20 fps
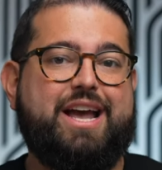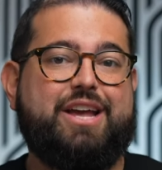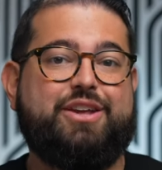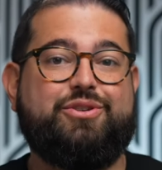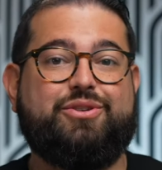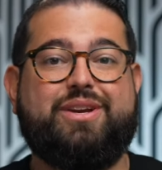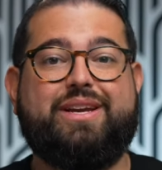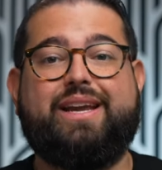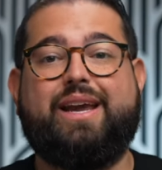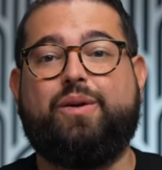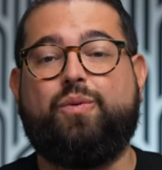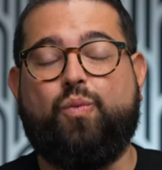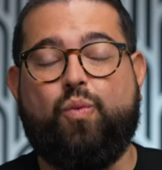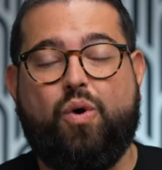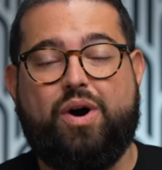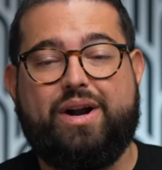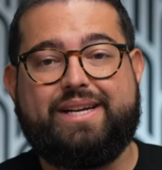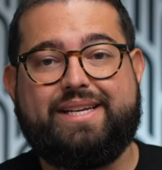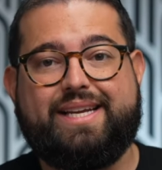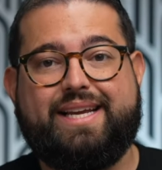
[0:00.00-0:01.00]
You can get
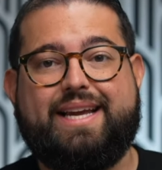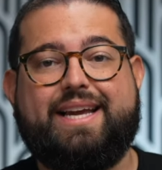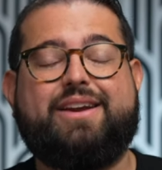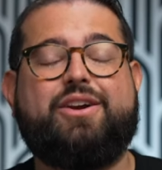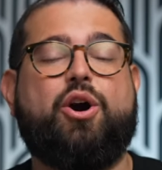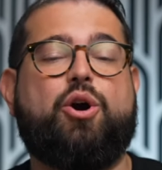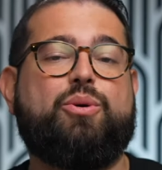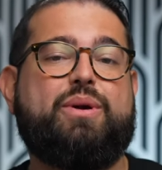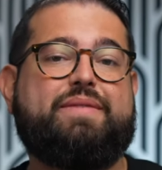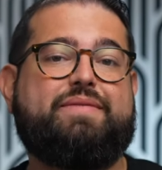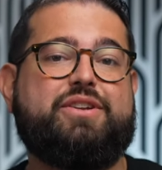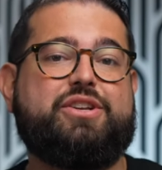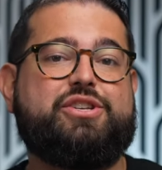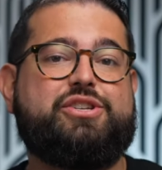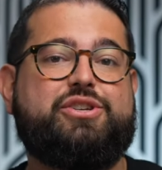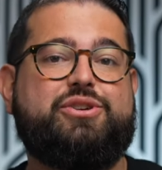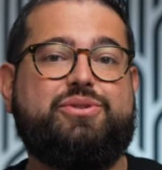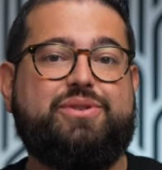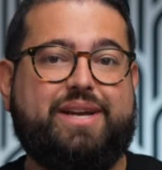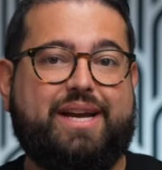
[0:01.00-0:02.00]
one gig or even
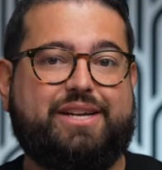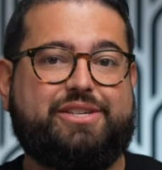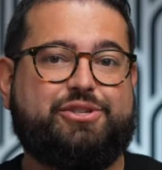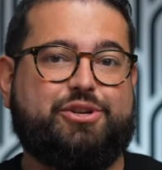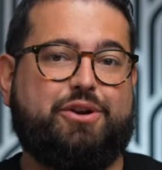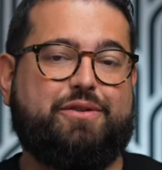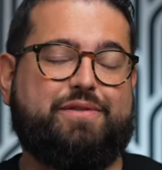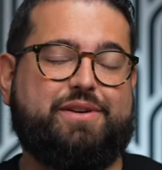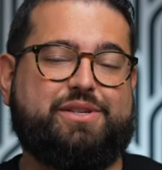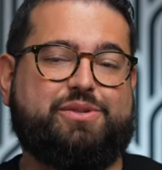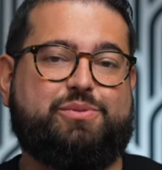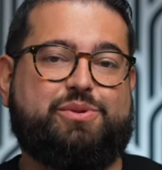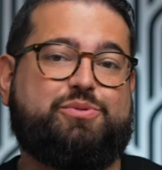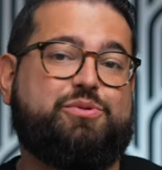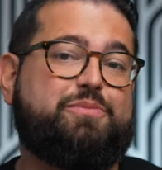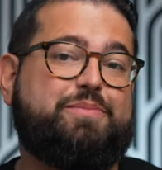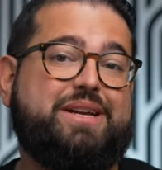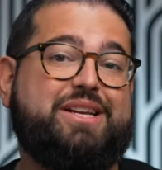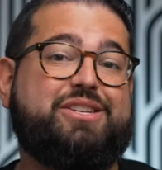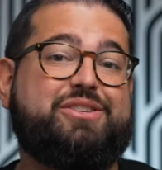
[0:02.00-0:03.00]
two gig service, which
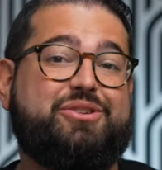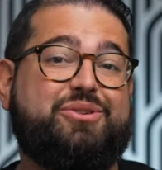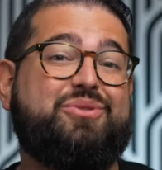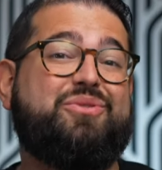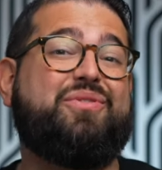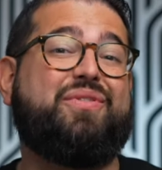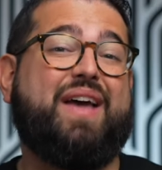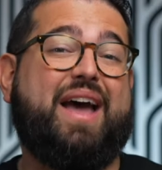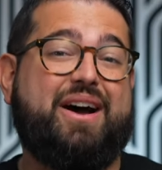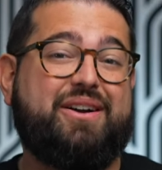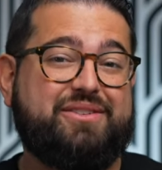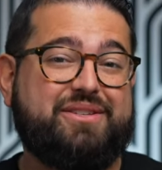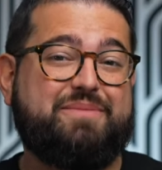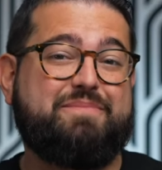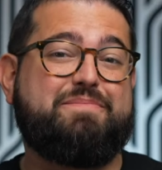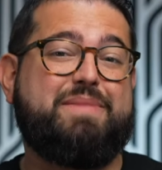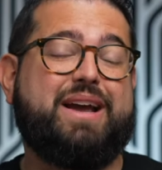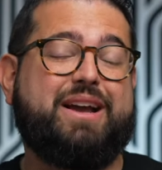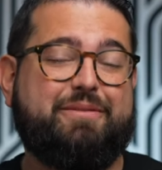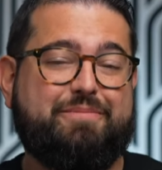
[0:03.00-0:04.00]
would be two
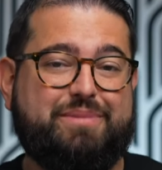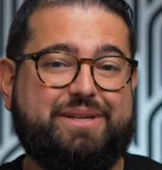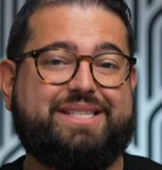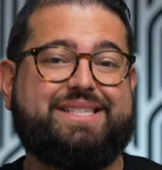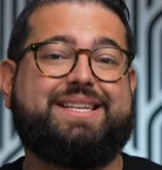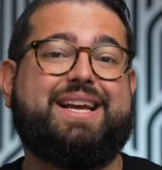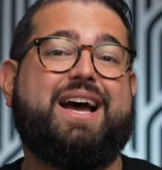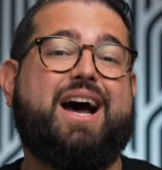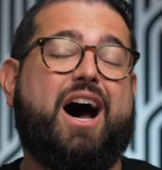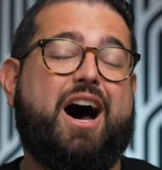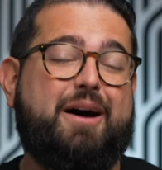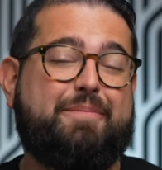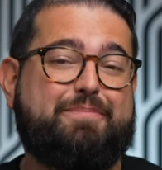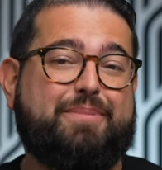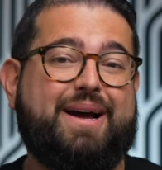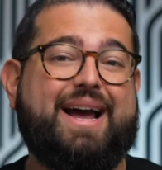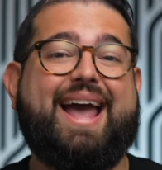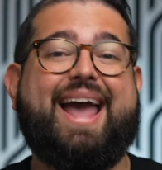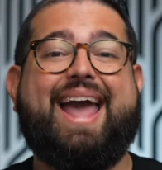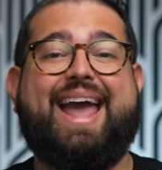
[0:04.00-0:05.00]
thousand megabits
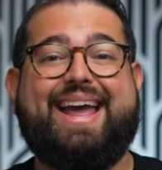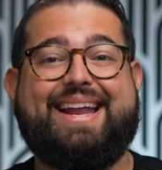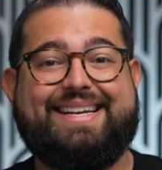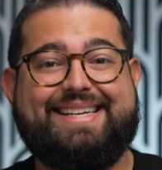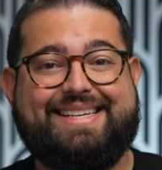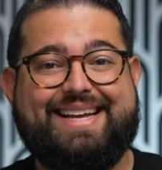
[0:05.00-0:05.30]
up and